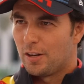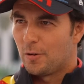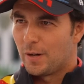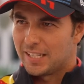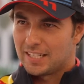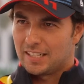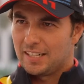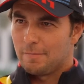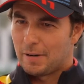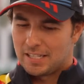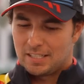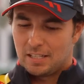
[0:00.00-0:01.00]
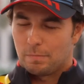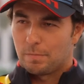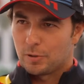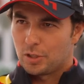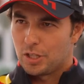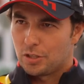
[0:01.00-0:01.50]
they know exactly my seat
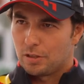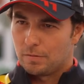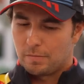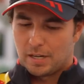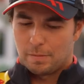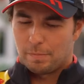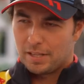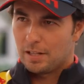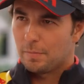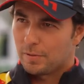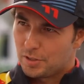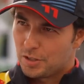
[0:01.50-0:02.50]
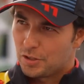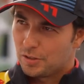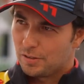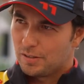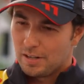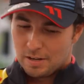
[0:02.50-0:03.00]
position, my pedal
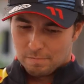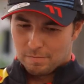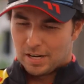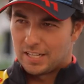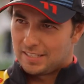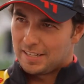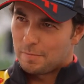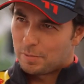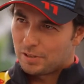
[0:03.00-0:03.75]
position, my sitting